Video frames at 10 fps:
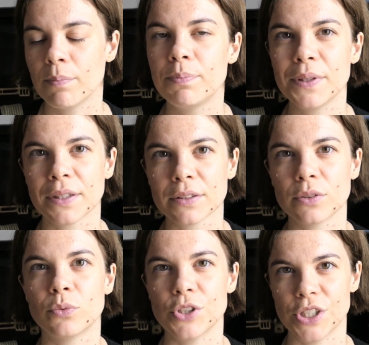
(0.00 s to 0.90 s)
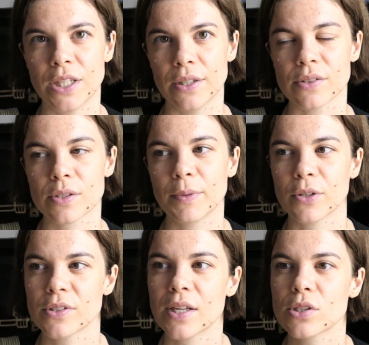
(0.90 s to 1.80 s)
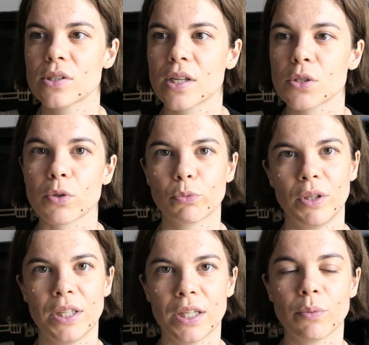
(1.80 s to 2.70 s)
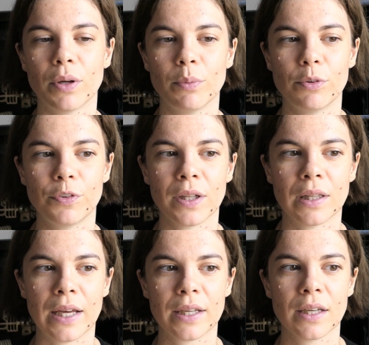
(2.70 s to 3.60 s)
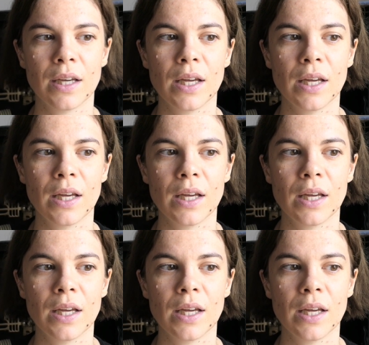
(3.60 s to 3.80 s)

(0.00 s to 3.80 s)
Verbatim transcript: build resilience because that's that's what we need when we feel like